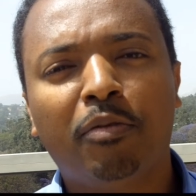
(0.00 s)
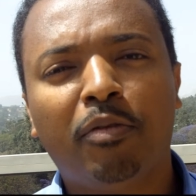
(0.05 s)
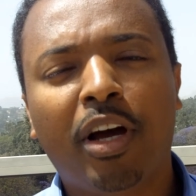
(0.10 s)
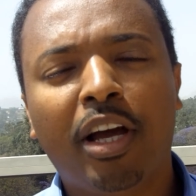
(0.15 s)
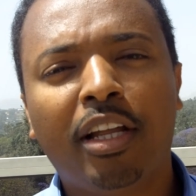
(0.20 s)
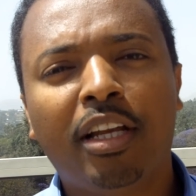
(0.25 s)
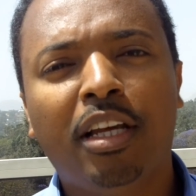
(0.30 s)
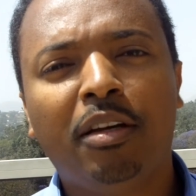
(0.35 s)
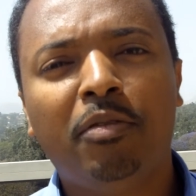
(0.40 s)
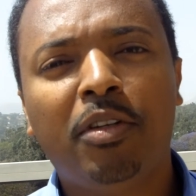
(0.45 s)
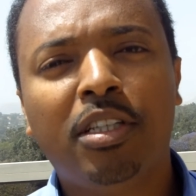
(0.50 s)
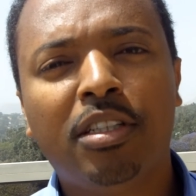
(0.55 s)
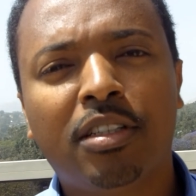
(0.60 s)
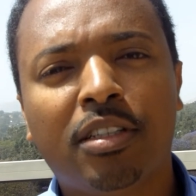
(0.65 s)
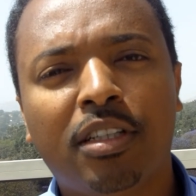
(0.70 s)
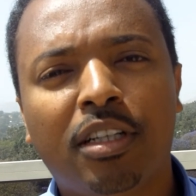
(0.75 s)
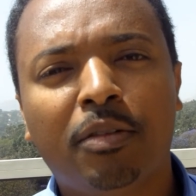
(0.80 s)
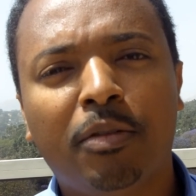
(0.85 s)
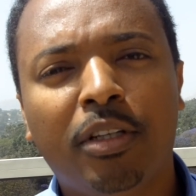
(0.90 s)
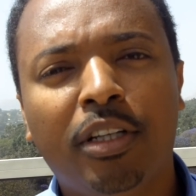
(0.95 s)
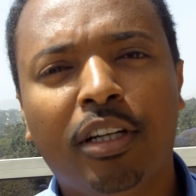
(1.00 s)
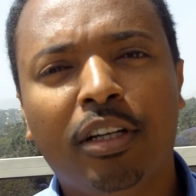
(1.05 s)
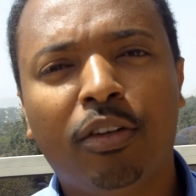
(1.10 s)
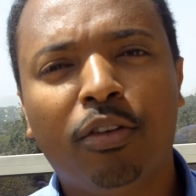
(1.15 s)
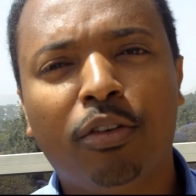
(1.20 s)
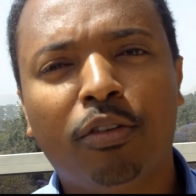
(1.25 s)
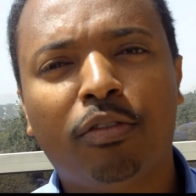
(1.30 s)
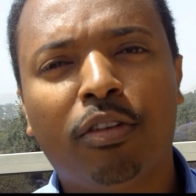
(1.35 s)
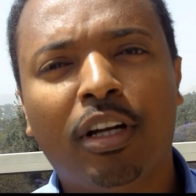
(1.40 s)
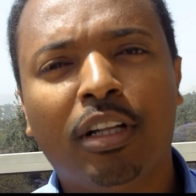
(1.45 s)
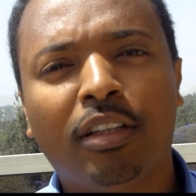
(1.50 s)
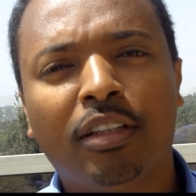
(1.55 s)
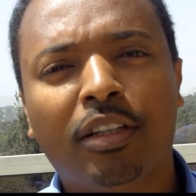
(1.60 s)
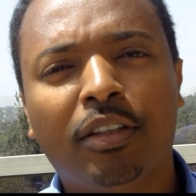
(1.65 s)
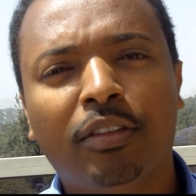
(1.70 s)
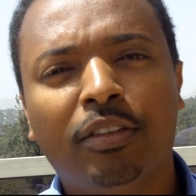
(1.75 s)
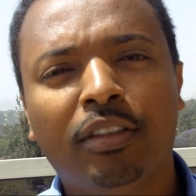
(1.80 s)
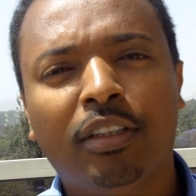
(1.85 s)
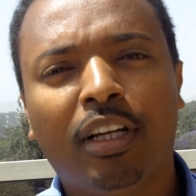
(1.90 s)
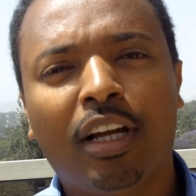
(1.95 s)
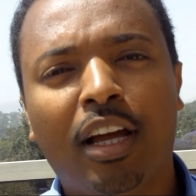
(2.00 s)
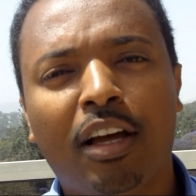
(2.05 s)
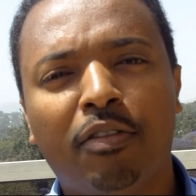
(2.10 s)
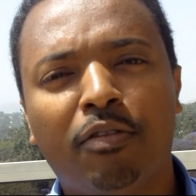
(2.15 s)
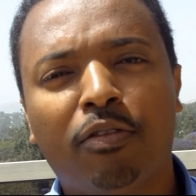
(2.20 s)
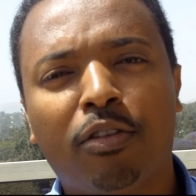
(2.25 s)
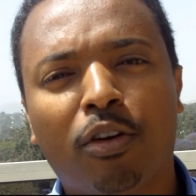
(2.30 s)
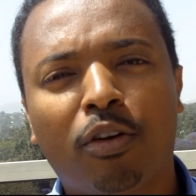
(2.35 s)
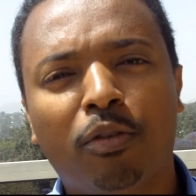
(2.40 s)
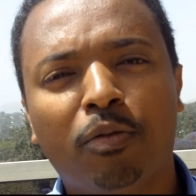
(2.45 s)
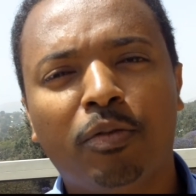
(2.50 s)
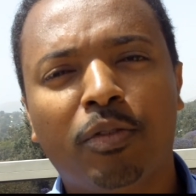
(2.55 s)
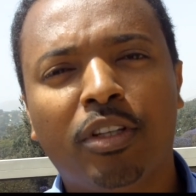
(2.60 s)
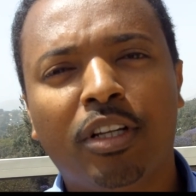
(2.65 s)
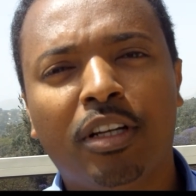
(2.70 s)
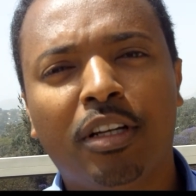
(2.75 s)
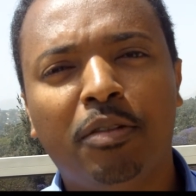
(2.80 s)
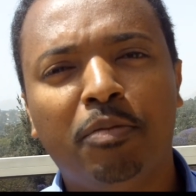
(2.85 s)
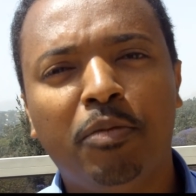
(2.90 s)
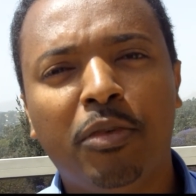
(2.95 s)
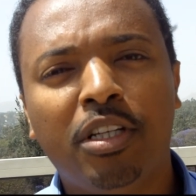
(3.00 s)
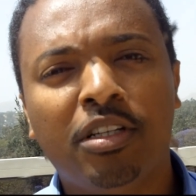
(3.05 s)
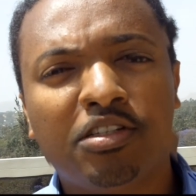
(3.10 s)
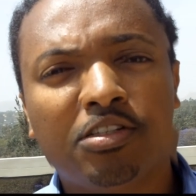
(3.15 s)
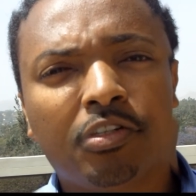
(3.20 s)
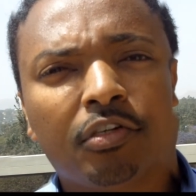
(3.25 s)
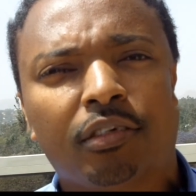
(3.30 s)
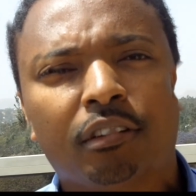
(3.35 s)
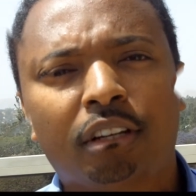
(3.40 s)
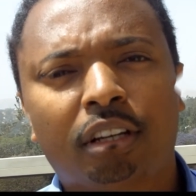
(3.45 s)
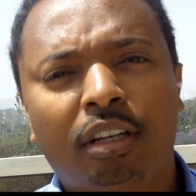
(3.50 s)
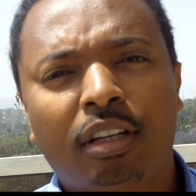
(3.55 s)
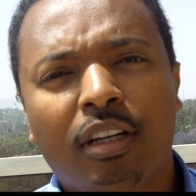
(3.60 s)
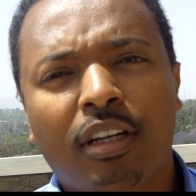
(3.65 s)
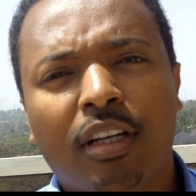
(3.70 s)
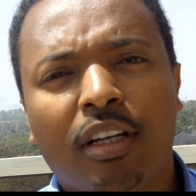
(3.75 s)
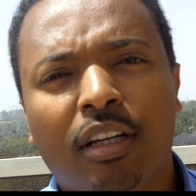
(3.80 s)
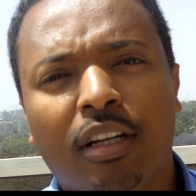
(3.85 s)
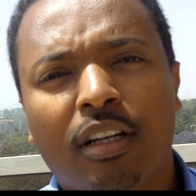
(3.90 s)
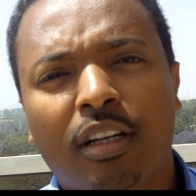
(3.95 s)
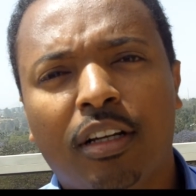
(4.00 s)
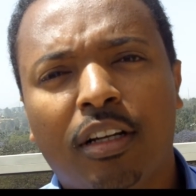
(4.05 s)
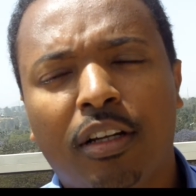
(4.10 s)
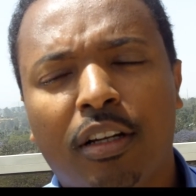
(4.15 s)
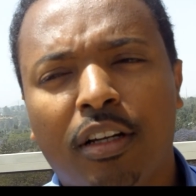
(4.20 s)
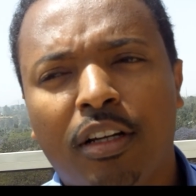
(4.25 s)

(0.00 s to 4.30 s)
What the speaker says: My name is Nabigalul Fantown. I am from the Ministry of Industry.